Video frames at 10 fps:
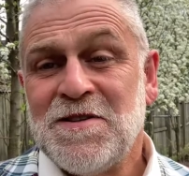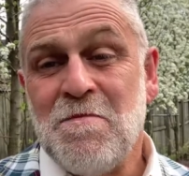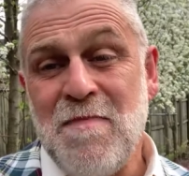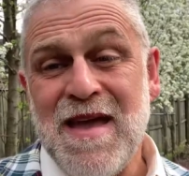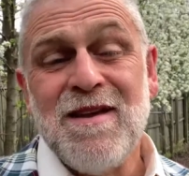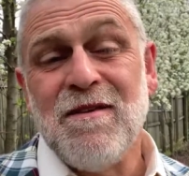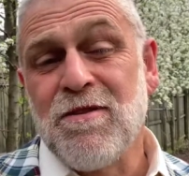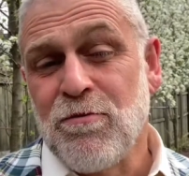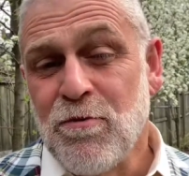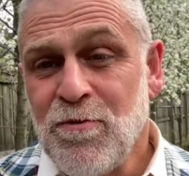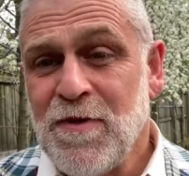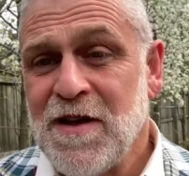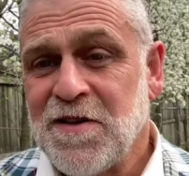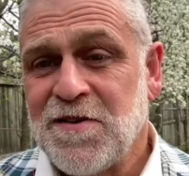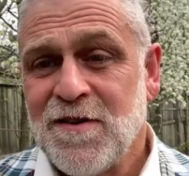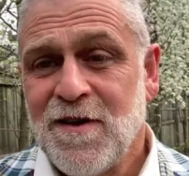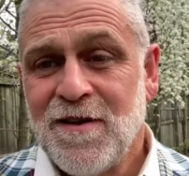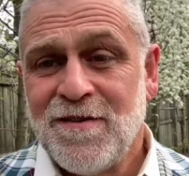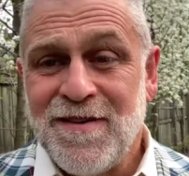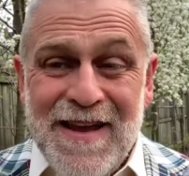make it through this,
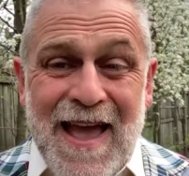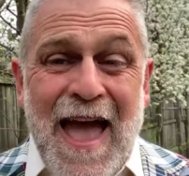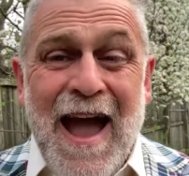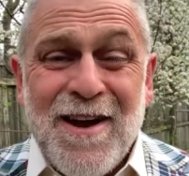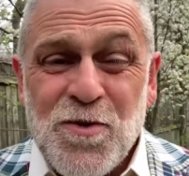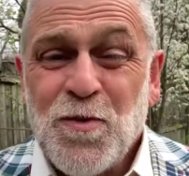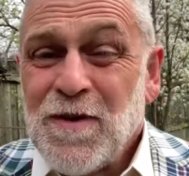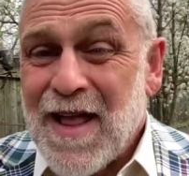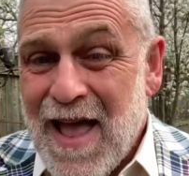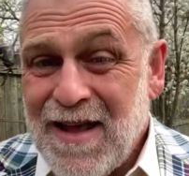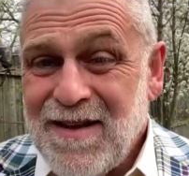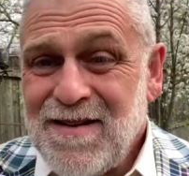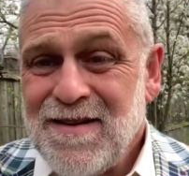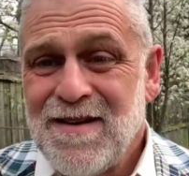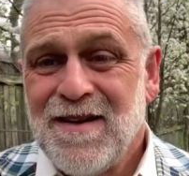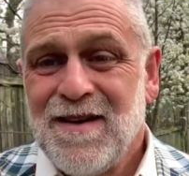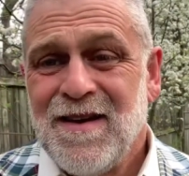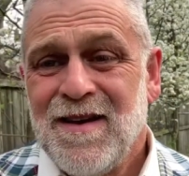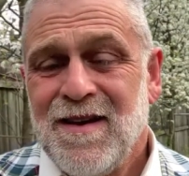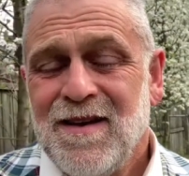to the actual end,
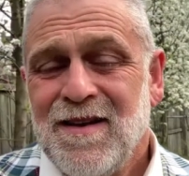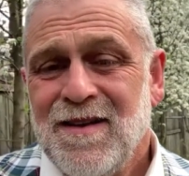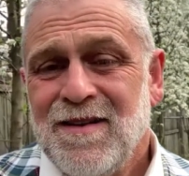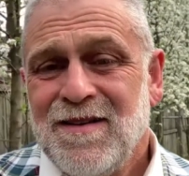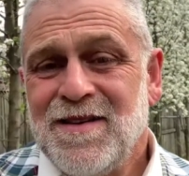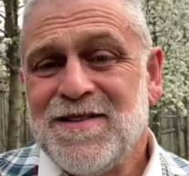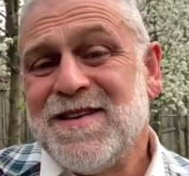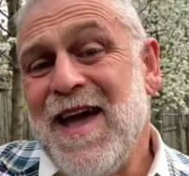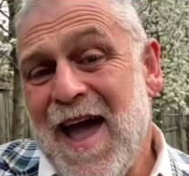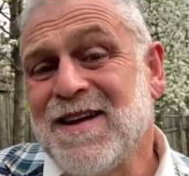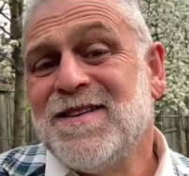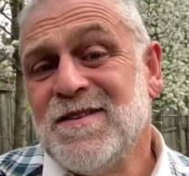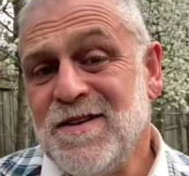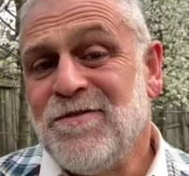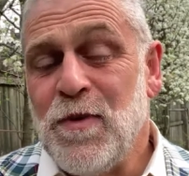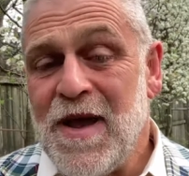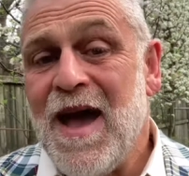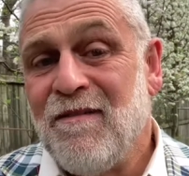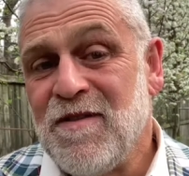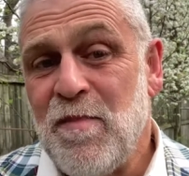is to act as if we
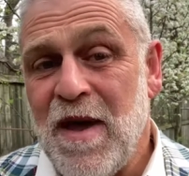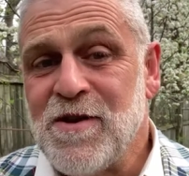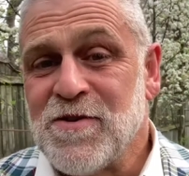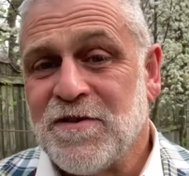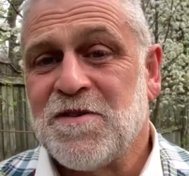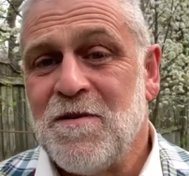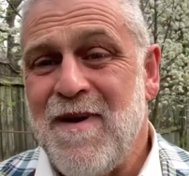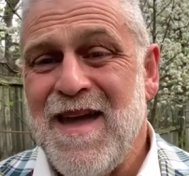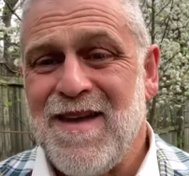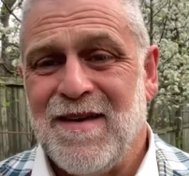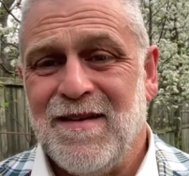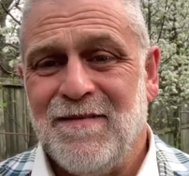have the patience to make it.